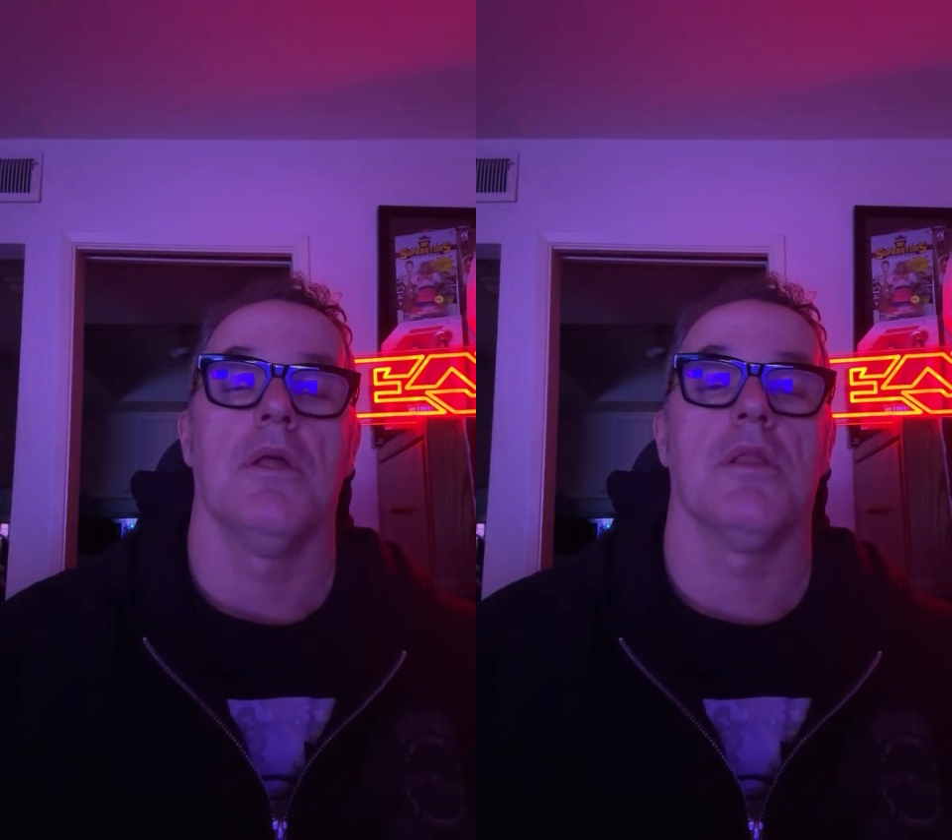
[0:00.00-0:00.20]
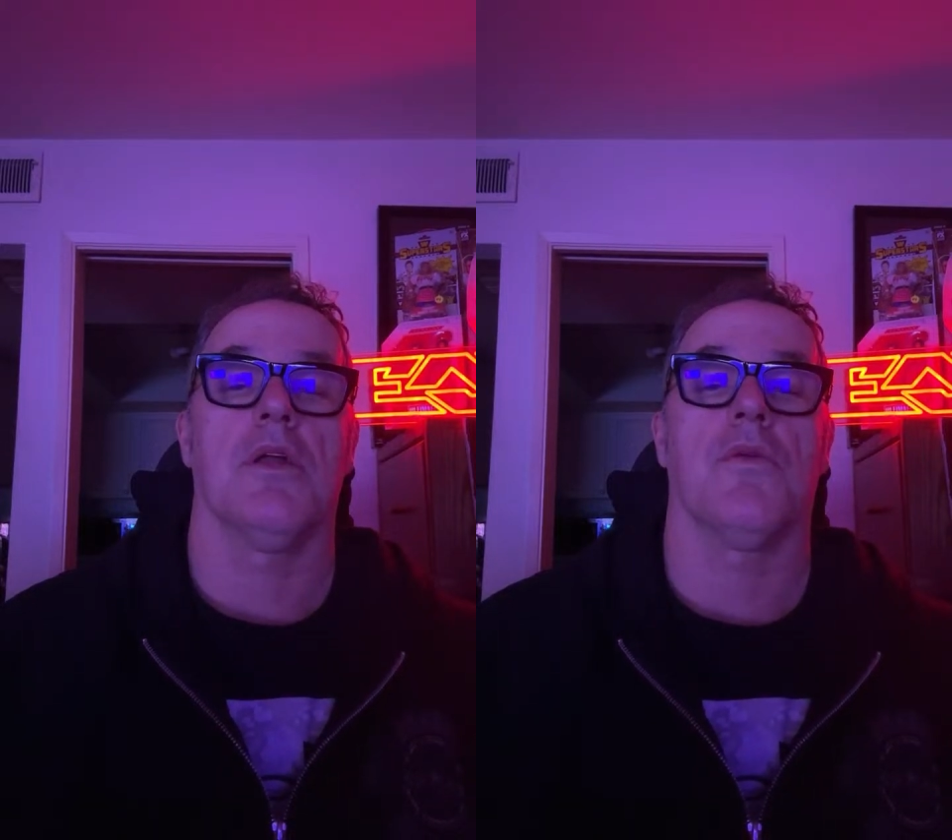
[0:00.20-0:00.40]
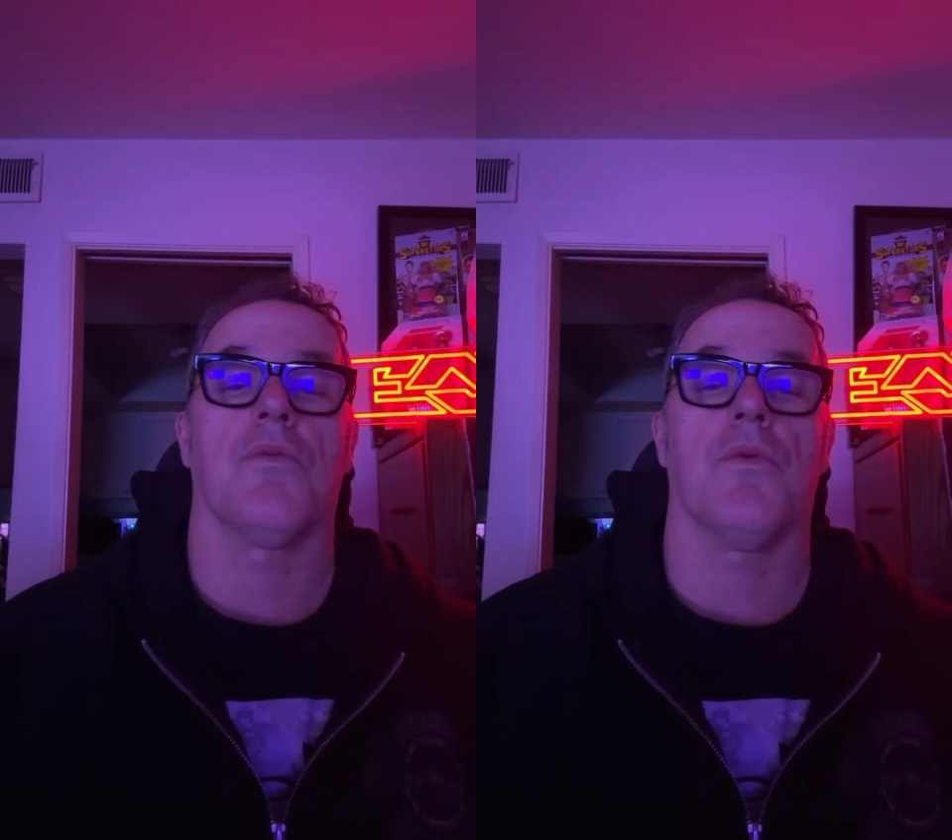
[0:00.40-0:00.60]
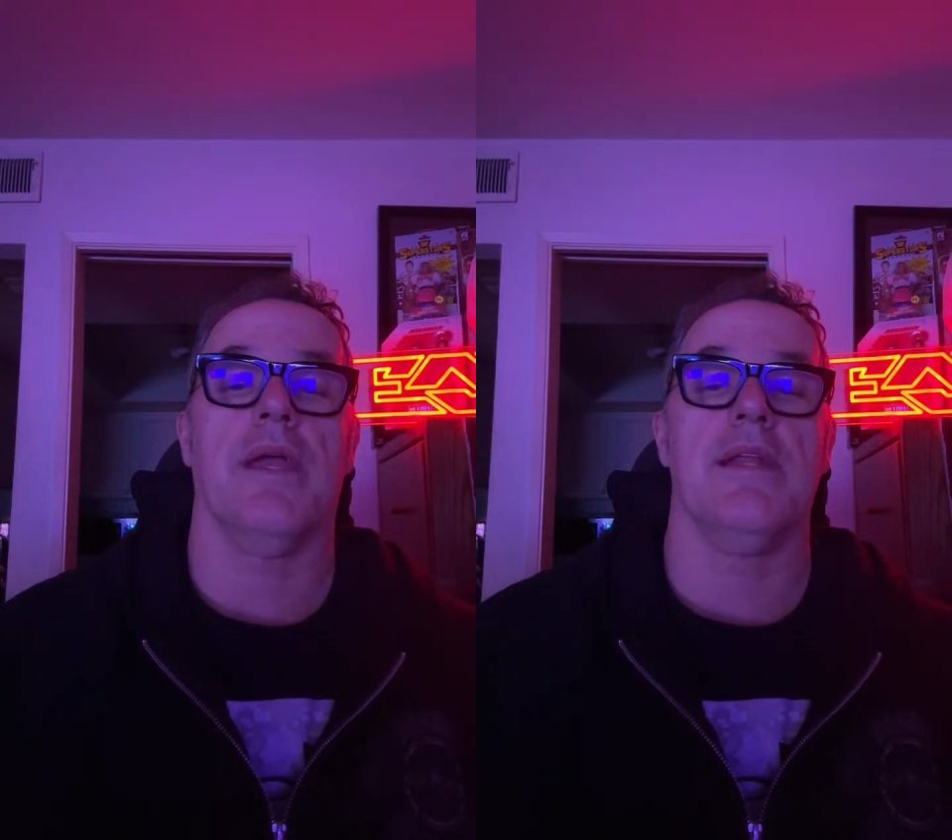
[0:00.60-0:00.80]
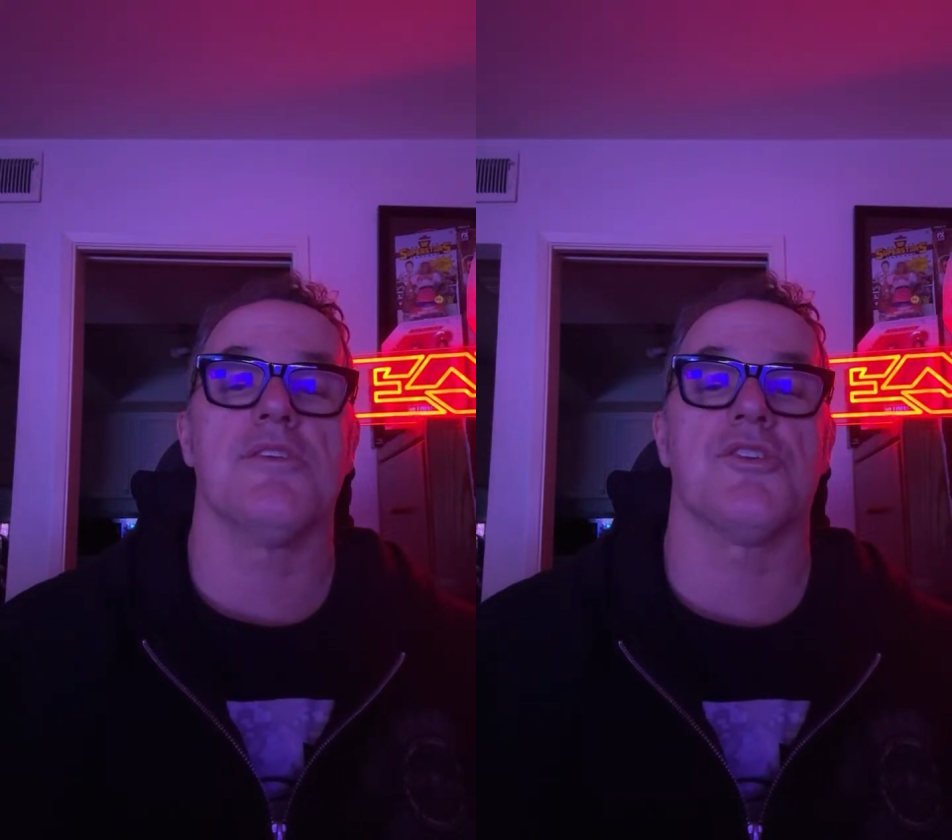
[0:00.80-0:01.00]
the
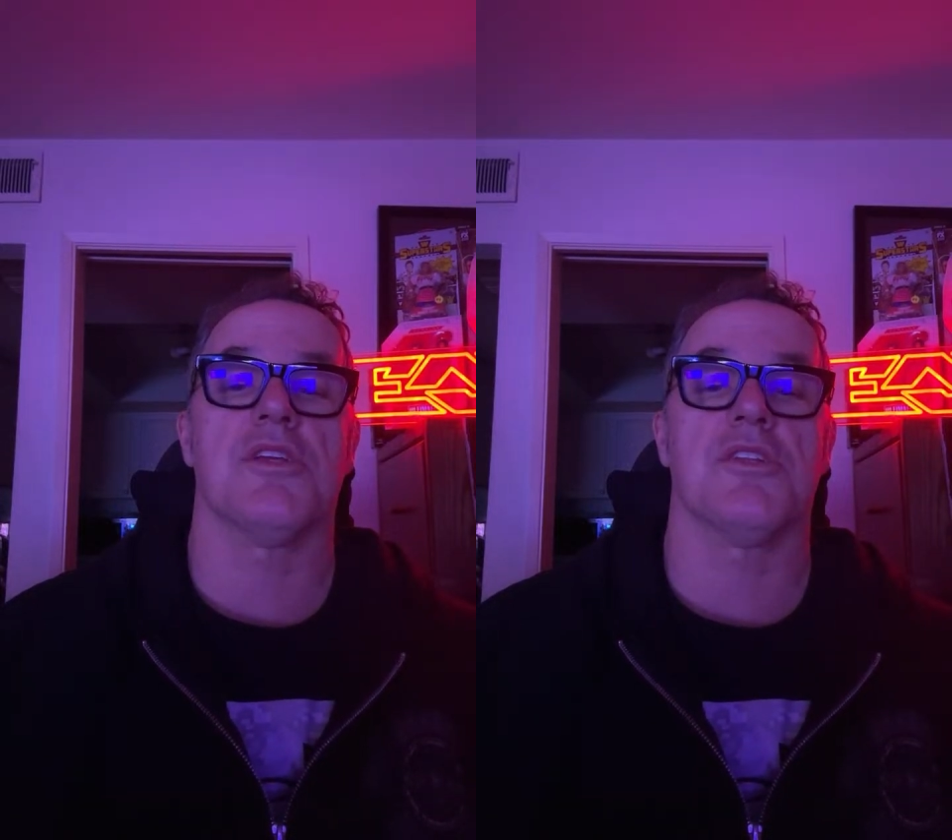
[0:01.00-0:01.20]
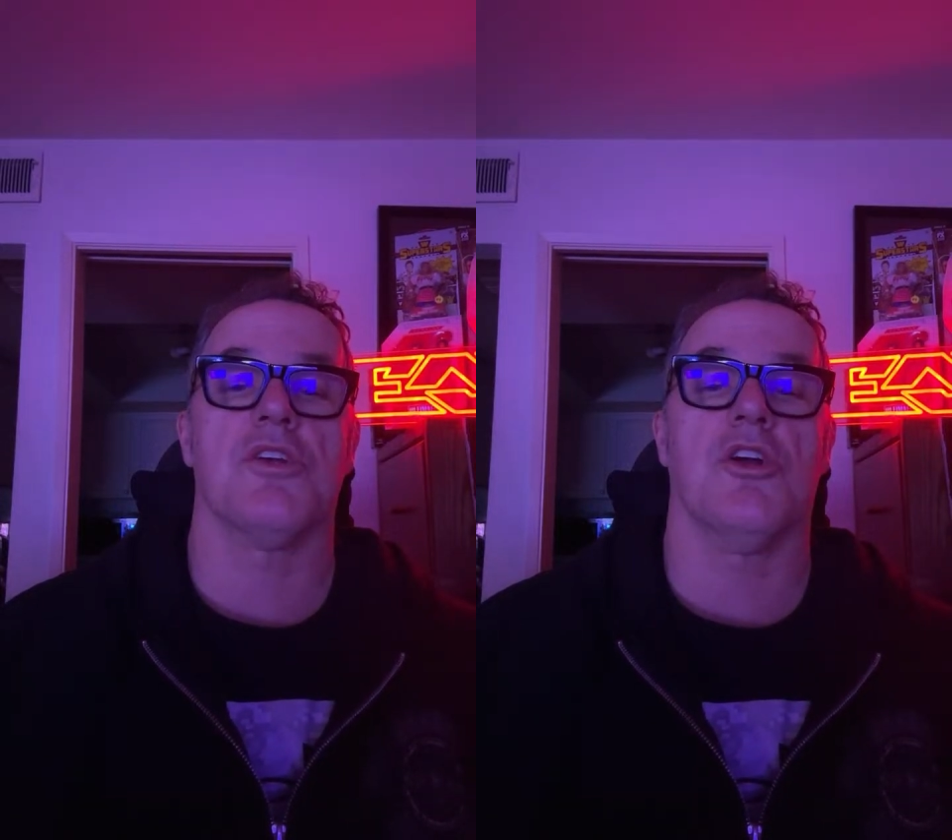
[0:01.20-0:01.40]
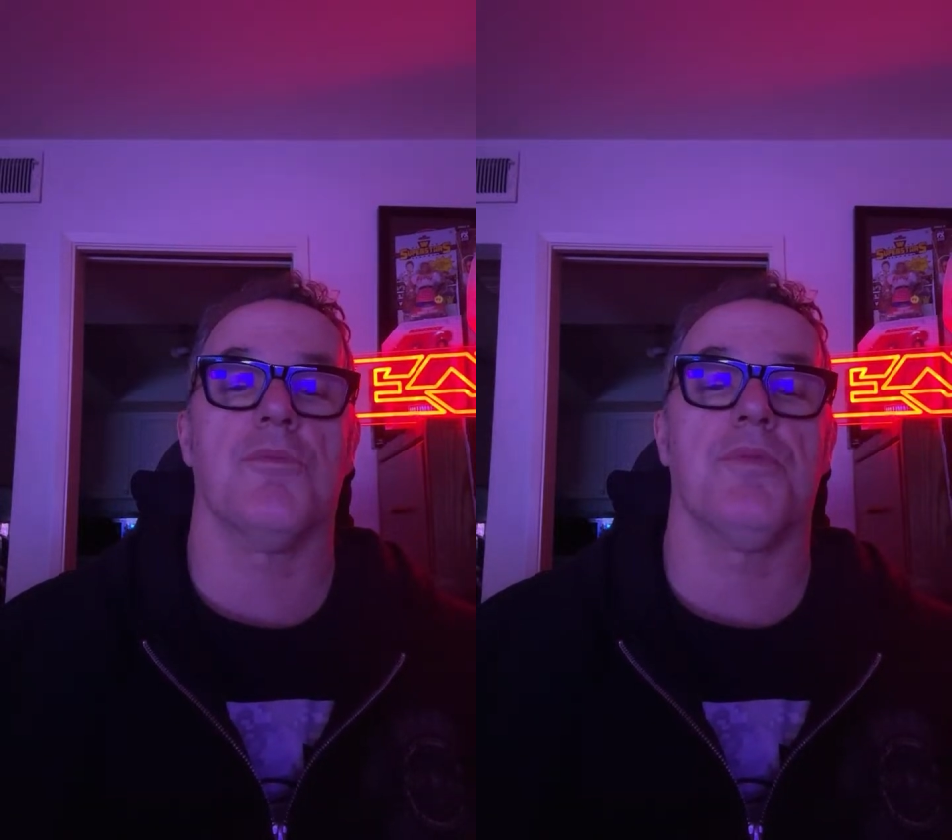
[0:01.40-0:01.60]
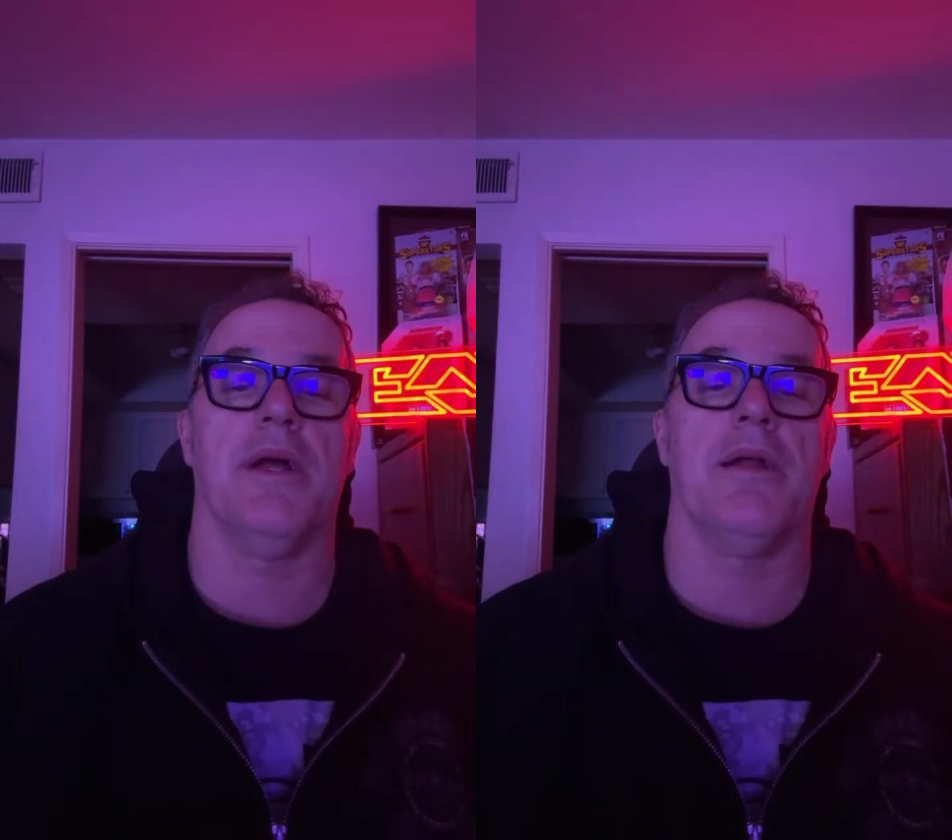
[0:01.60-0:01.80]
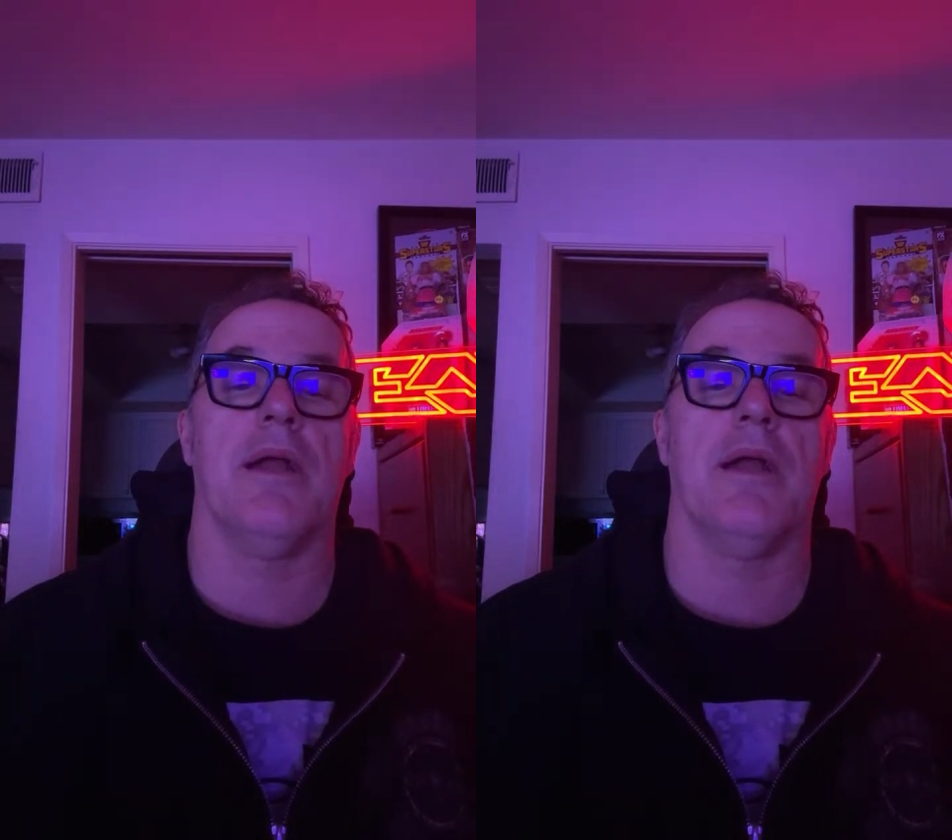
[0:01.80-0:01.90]
greatest guitar player.